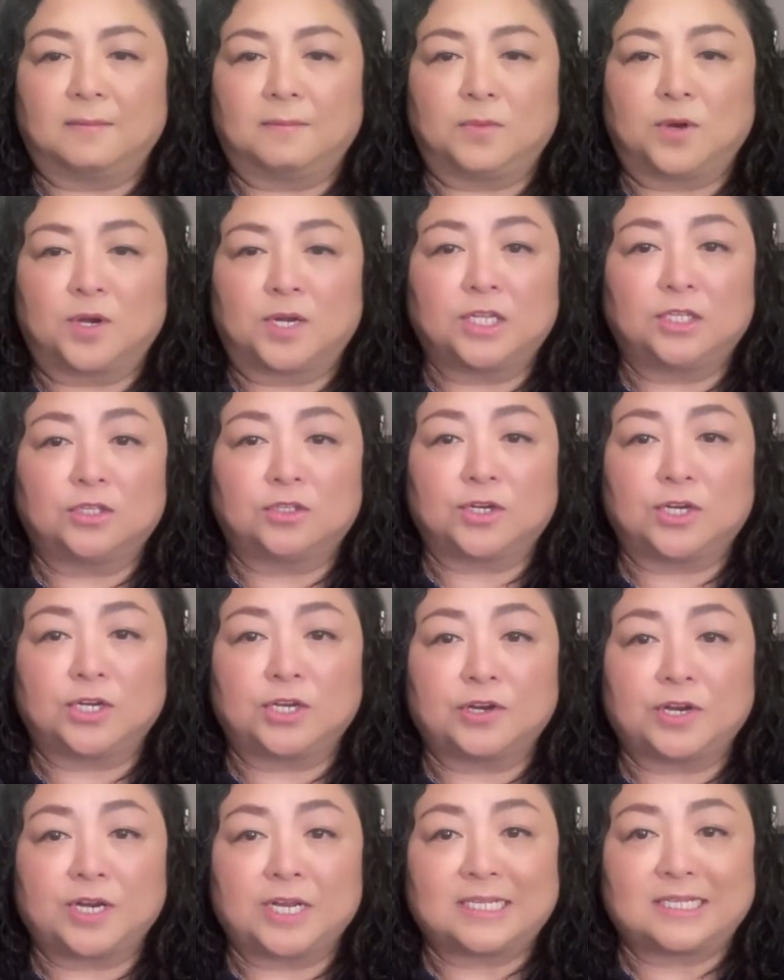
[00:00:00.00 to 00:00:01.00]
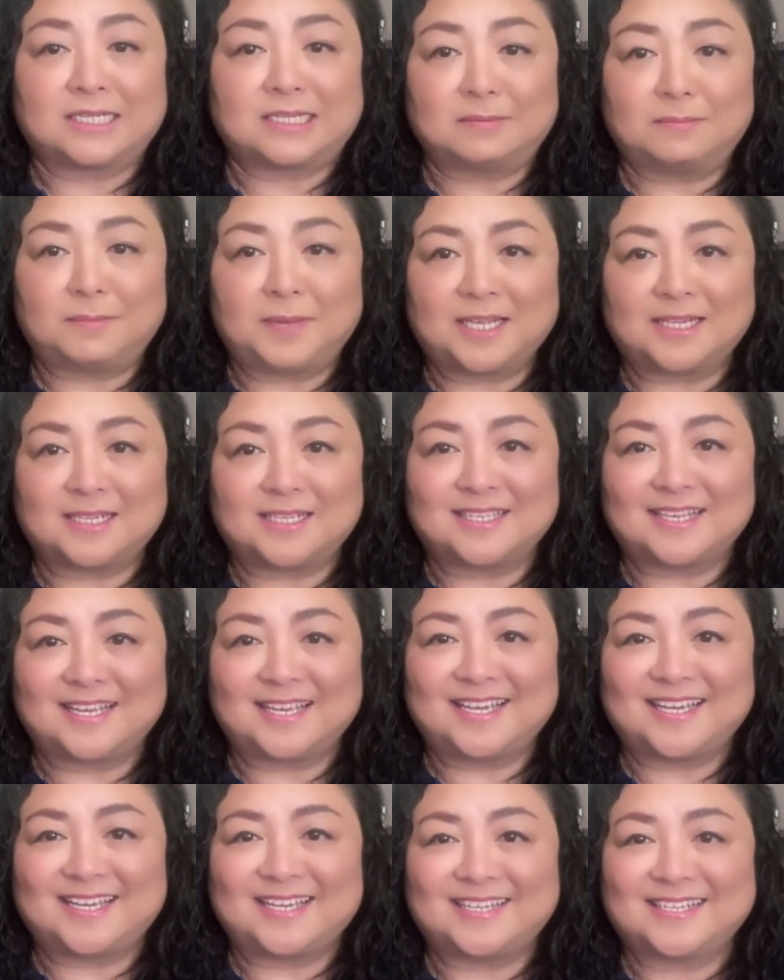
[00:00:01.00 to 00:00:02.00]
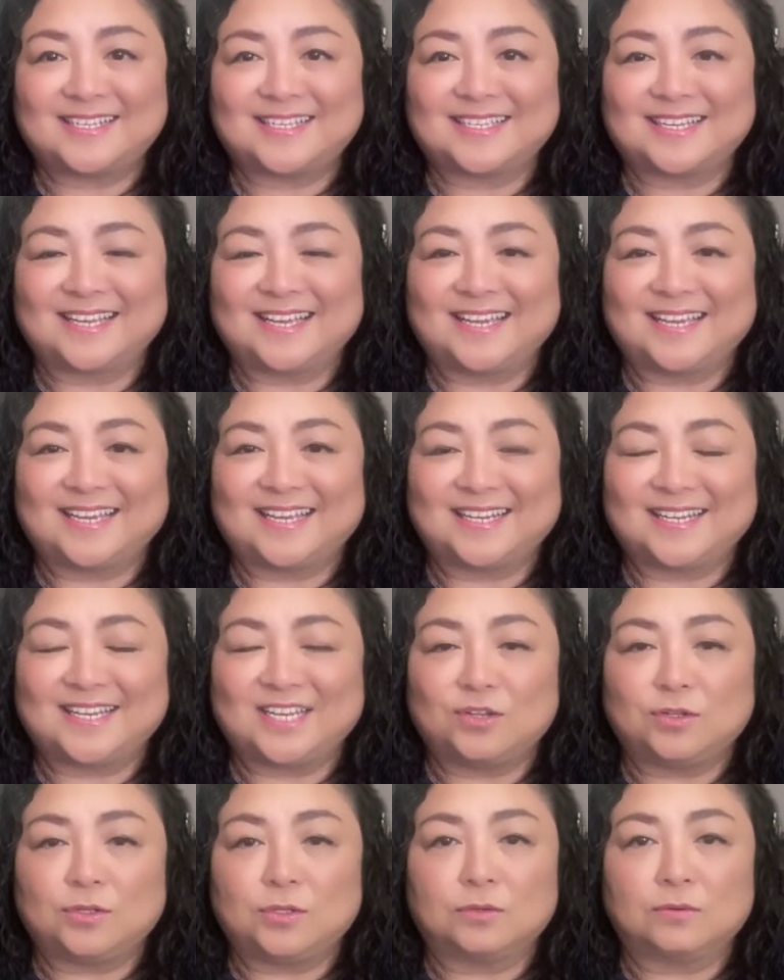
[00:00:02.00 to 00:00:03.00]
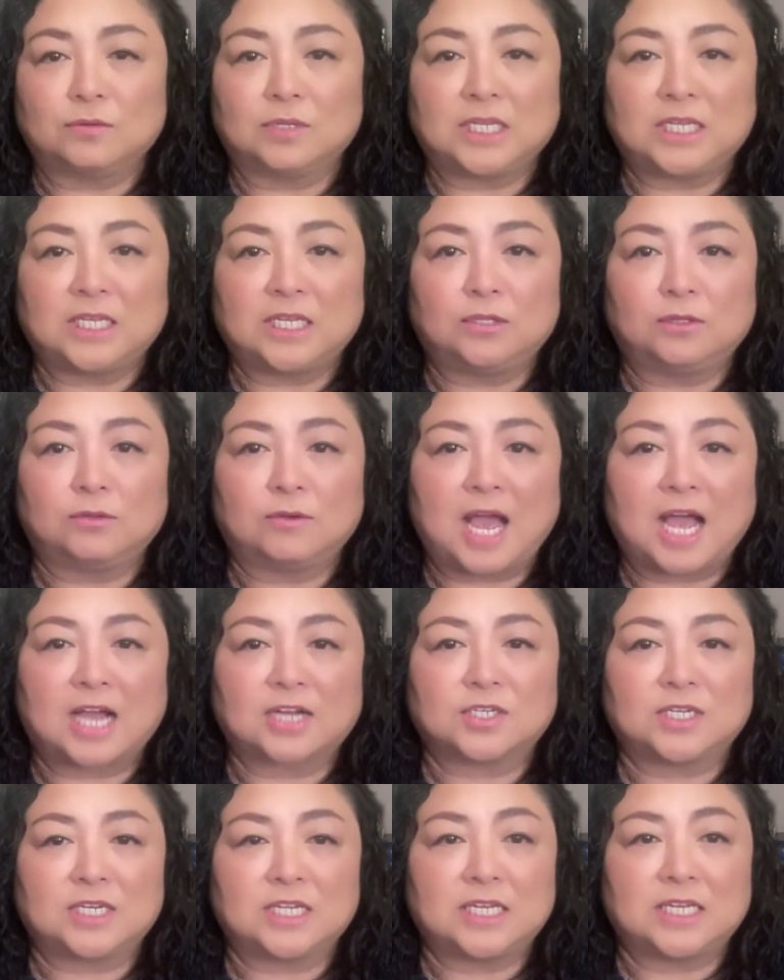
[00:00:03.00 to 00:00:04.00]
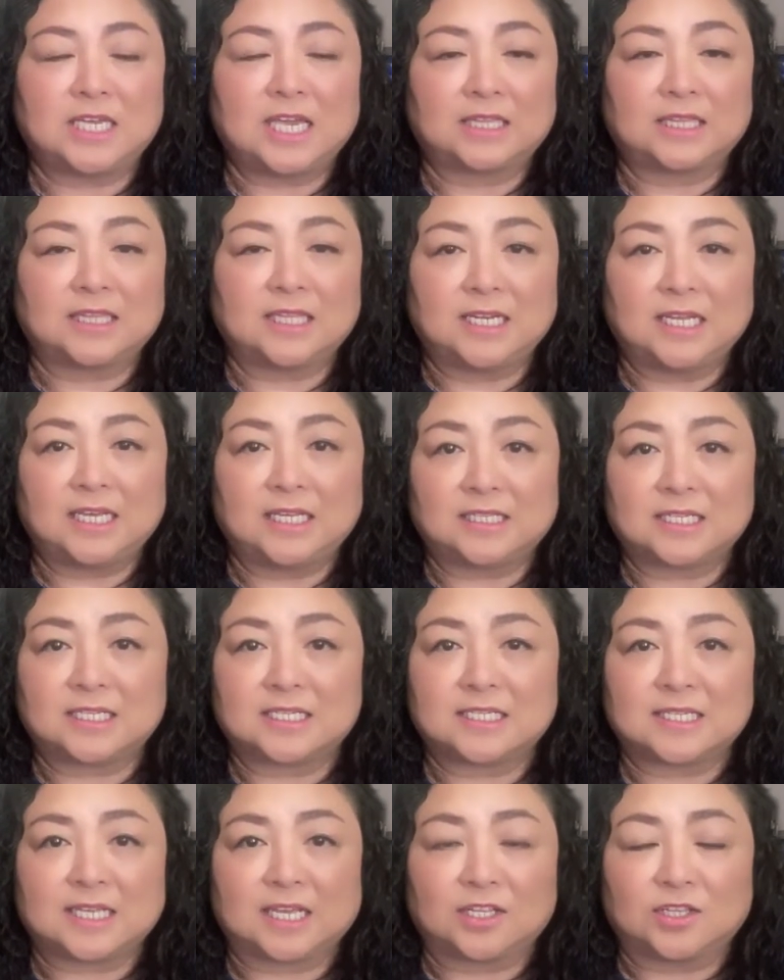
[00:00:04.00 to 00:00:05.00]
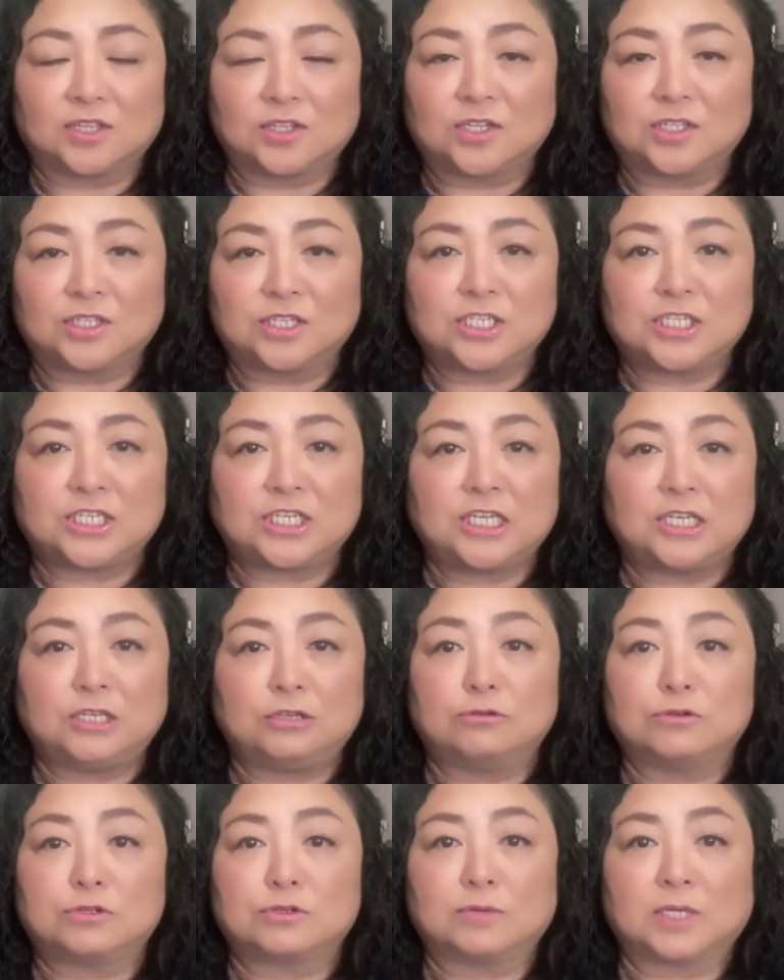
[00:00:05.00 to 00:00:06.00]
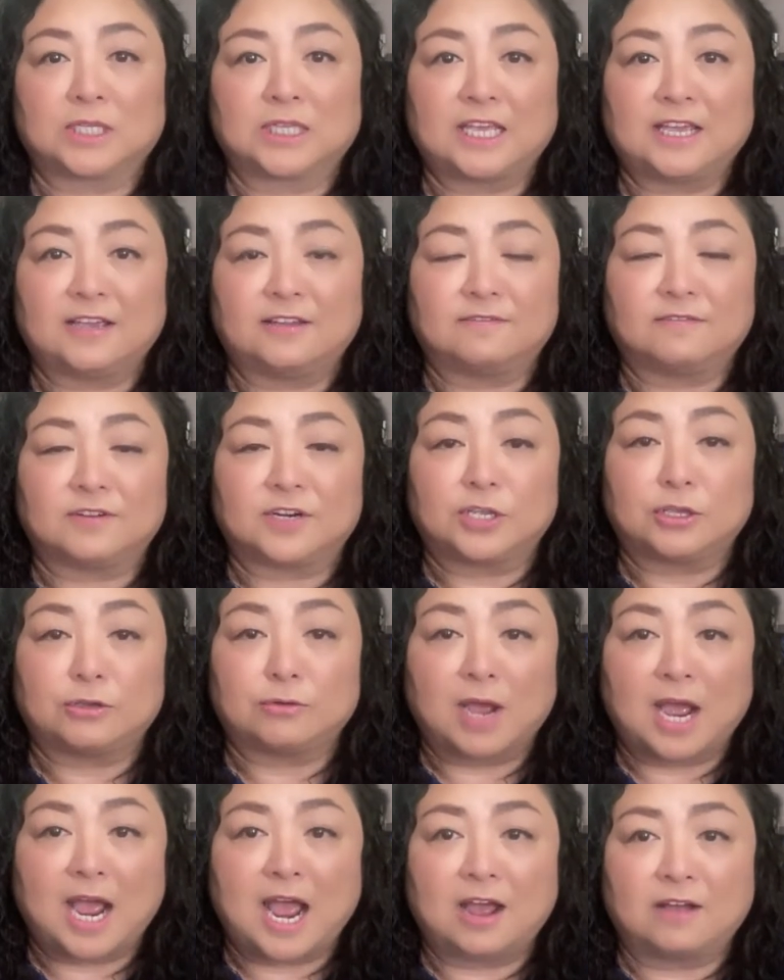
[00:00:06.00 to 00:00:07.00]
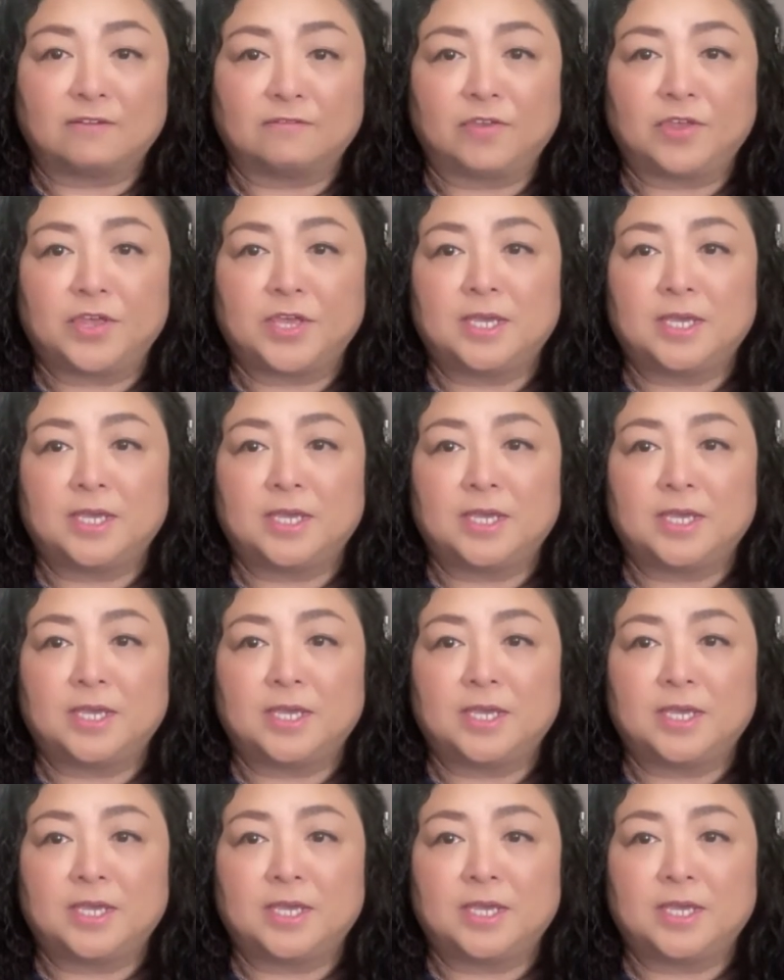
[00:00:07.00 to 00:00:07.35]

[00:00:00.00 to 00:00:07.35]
Monitor your expenses, and you don't need to actually get the latest technology. Use whatever you have,